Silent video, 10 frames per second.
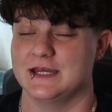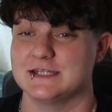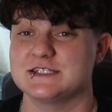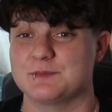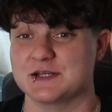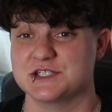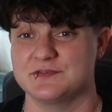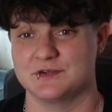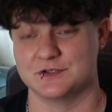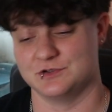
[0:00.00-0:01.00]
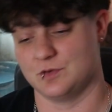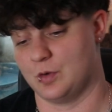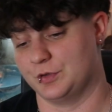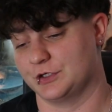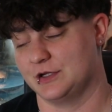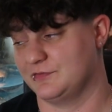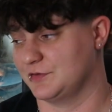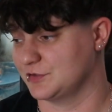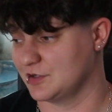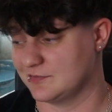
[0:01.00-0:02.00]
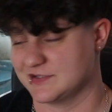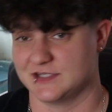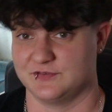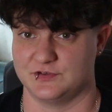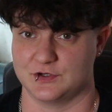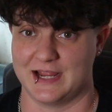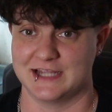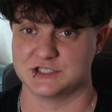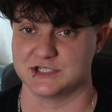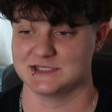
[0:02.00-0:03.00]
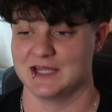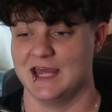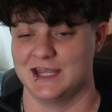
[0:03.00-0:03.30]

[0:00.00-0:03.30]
especially if you're a new owner, if you're nervous, if you're anxious,